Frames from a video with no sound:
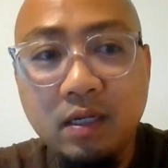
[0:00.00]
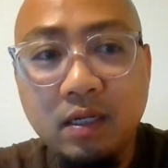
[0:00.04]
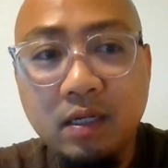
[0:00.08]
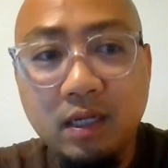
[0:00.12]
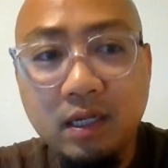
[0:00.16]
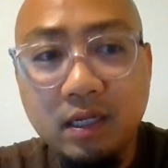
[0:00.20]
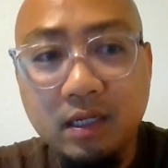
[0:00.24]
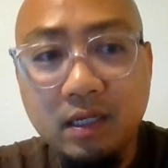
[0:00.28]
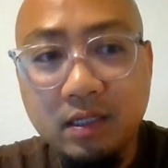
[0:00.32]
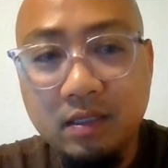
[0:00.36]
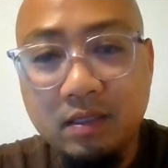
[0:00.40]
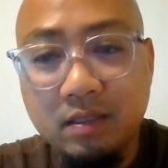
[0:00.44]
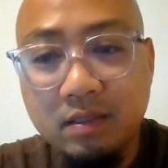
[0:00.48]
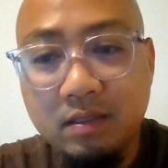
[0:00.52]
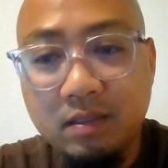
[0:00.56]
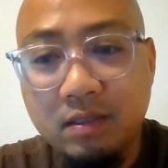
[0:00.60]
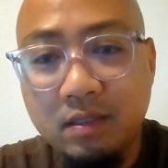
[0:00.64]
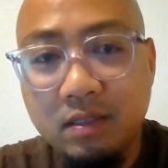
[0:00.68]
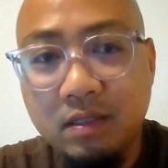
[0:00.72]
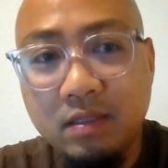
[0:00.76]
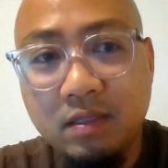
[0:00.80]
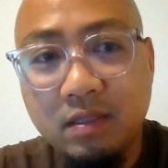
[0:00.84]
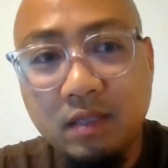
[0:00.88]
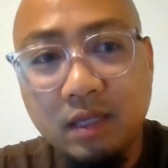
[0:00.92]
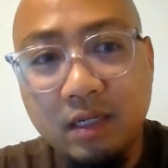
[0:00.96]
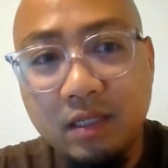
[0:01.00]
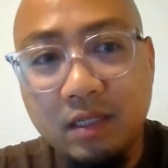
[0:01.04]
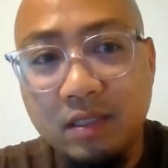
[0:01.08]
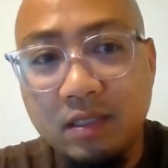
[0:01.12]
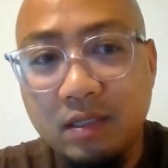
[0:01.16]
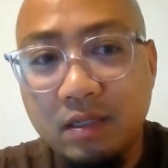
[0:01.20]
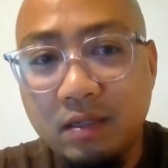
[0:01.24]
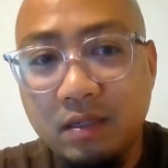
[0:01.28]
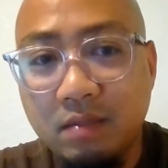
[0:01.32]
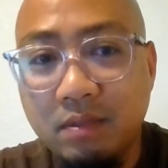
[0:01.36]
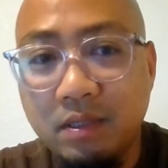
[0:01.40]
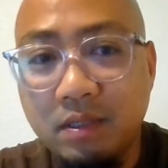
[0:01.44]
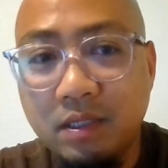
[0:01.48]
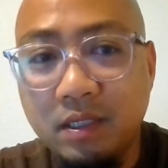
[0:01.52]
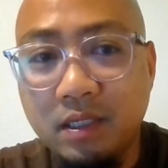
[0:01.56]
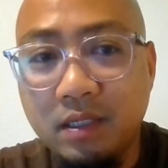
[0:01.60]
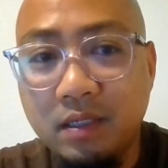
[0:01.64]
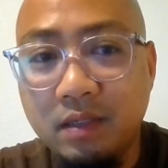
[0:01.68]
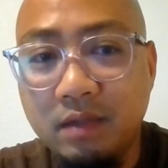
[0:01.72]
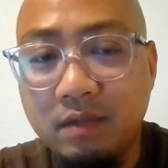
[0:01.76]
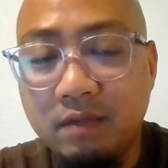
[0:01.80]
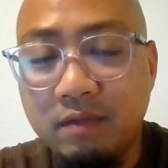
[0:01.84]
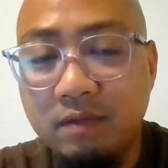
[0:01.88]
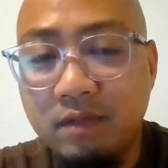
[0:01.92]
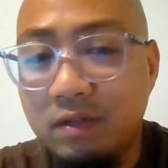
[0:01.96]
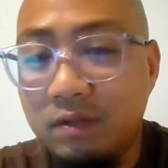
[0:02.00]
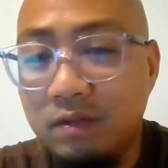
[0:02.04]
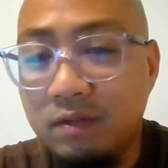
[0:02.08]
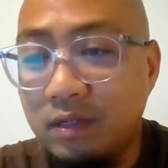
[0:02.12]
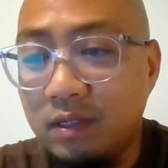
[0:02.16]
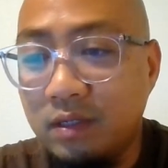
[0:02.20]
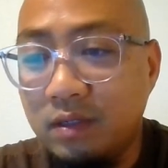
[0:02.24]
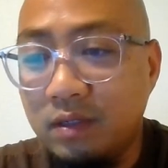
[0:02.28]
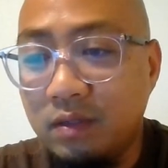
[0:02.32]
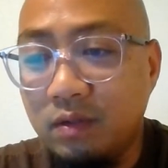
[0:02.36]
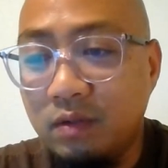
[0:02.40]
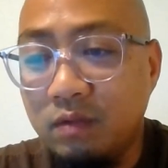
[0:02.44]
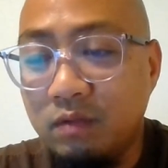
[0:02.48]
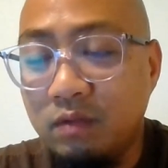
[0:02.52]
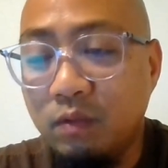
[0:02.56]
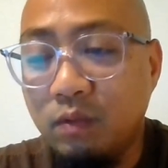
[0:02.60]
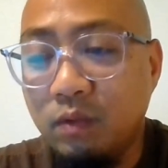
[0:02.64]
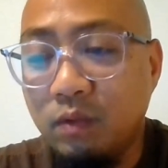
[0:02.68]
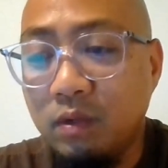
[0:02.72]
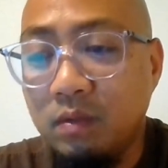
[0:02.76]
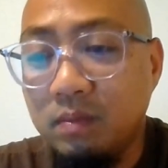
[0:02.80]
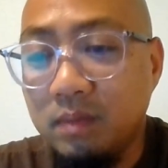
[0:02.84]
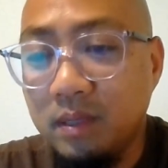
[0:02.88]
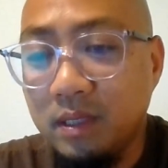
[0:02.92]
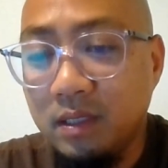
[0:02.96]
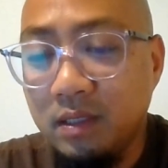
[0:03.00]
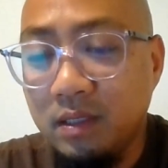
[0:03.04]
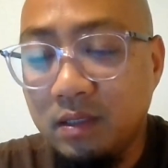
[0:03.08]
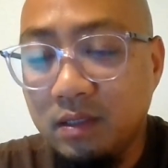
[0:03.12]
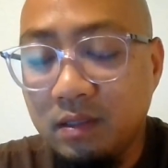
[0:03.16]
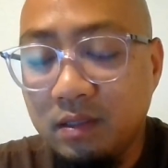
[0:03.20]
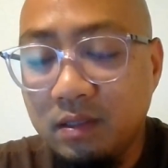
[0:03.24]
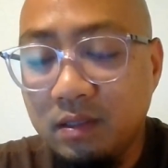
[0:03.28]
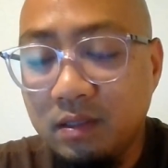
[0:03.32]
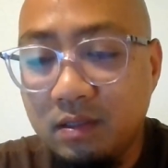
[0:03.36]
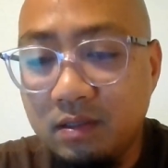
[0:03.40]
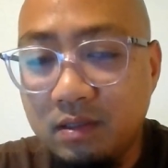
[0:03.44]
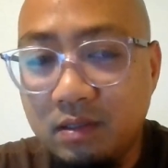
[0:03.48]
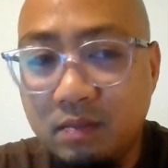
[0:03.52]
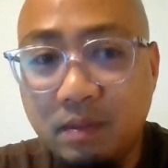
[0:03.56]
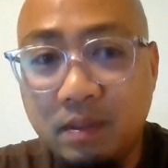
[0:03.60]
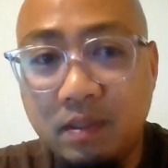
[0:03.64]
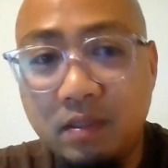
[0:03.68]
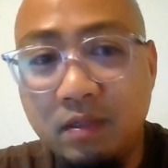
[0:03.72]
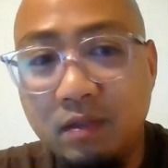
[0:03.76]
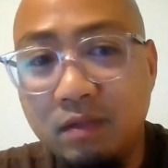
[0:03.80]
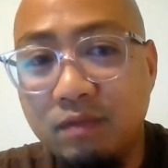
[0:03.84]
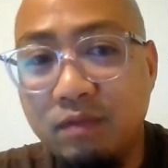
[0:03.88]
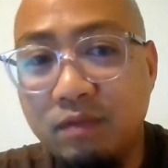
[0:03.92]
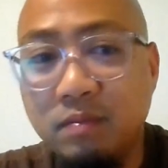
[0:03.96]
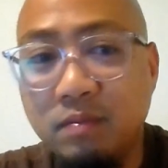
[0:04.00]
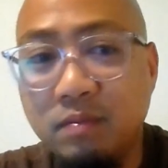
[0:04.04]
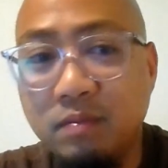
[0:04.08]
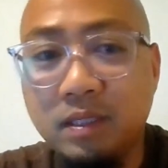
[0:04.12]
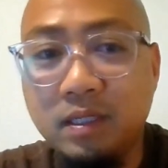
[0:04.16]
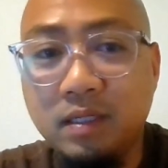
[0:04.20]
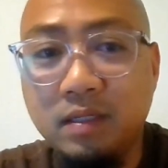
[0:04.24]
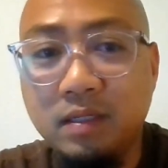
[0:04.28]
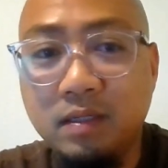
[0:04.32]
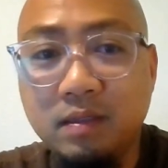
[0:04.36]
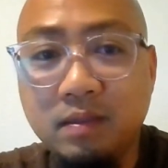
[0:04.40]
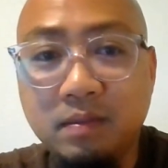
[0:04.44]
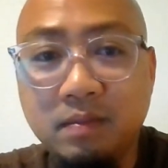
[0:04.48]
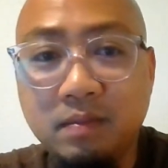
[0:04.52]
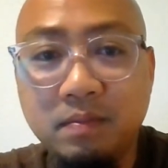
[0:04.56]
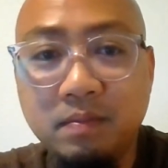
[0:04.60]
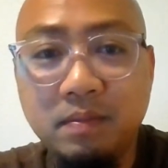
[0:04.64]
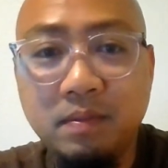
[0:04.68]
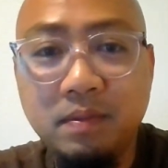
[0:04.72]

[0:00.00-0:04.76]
Like the settings can be very overwhelming, especially for me.